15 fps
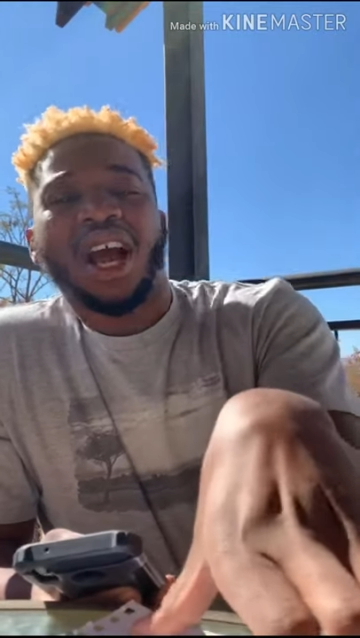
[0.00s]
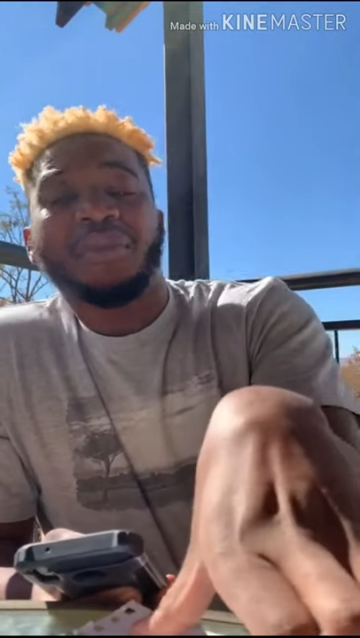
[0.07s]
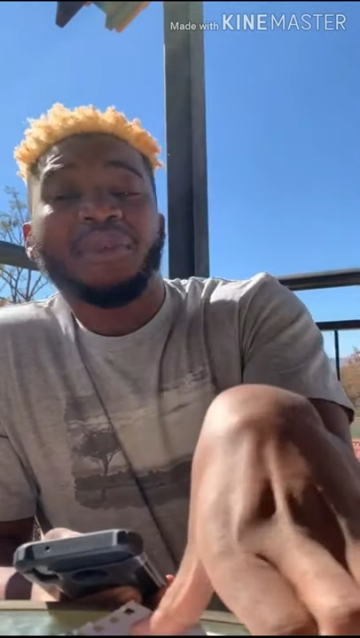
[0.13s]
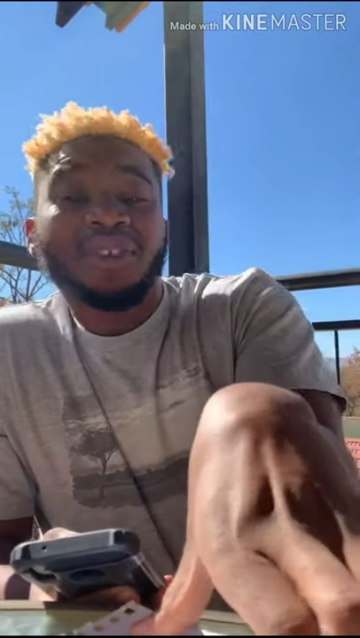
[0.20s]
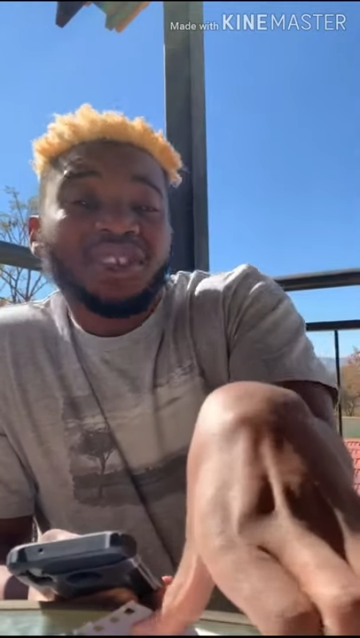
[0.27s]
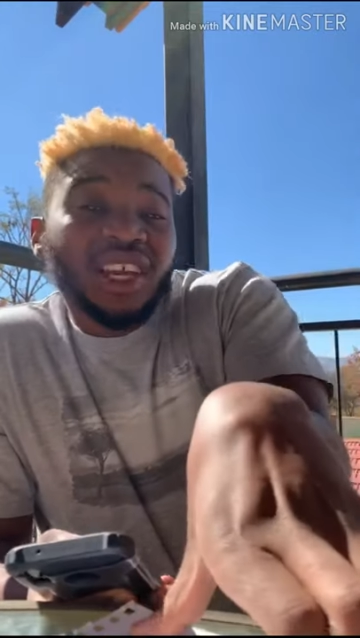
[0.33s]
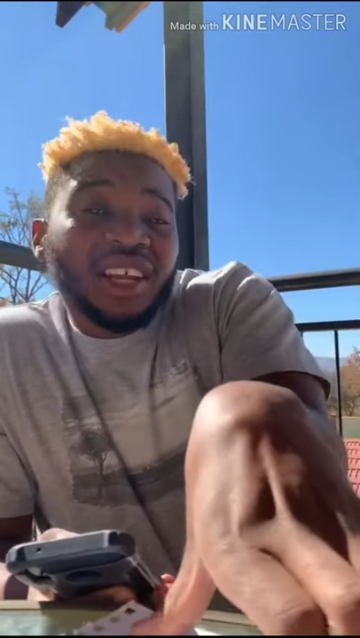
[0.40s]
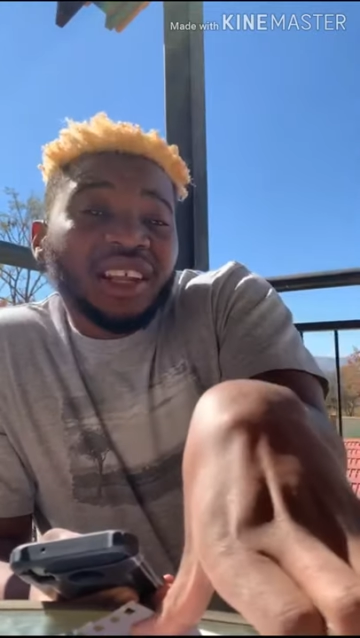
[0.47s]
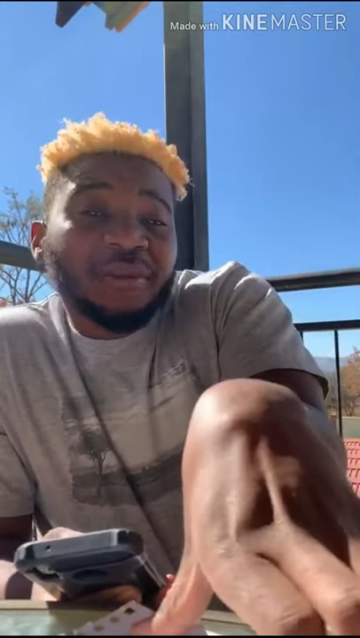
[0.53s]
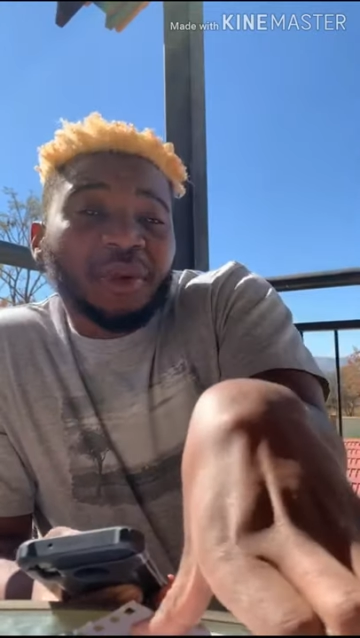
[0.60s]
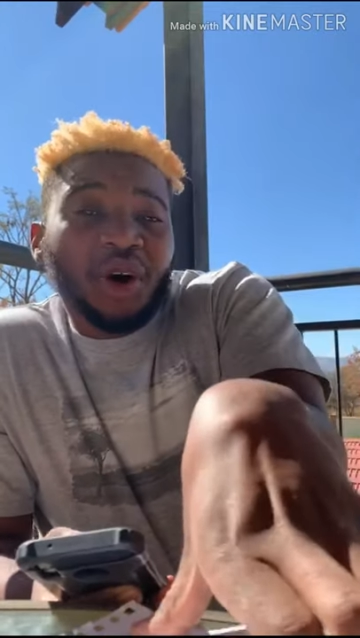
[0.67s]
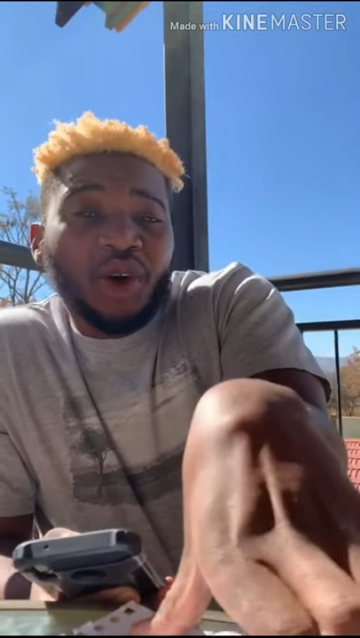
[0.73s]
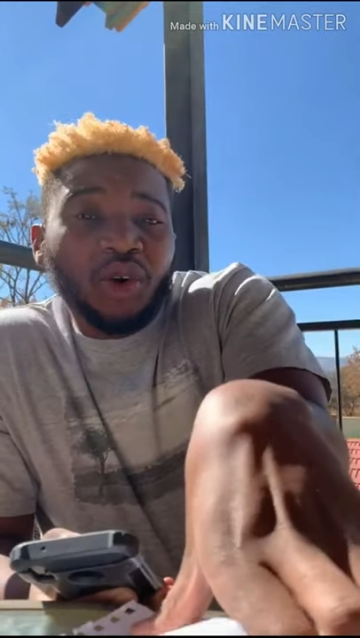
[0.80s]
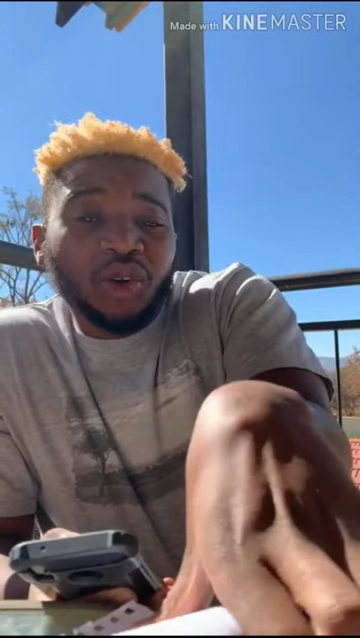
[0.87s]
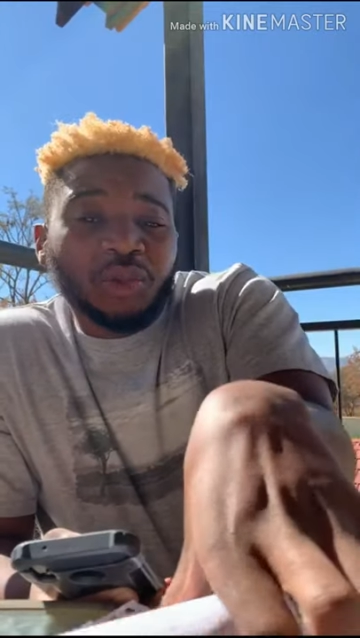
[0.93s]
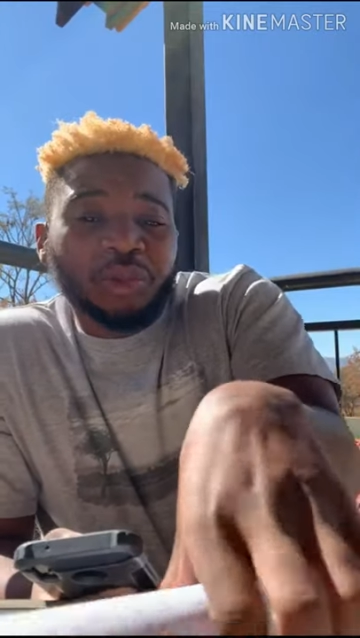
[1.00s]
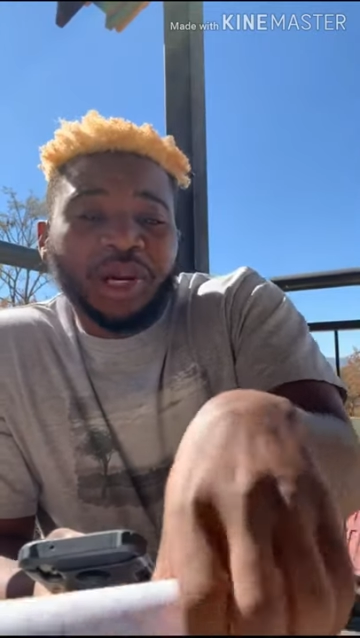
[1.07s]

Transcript: I'm not saying I'm old,